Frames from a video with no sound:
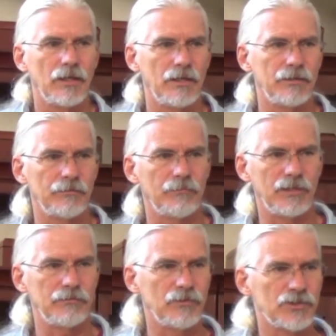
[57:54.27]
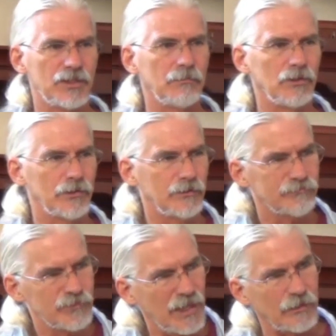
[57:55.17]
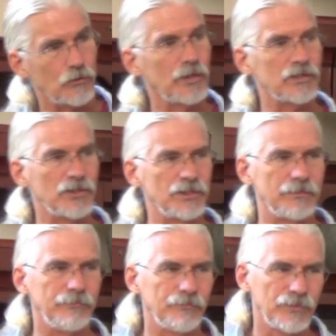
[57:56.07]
uh, but similar kind of criticism.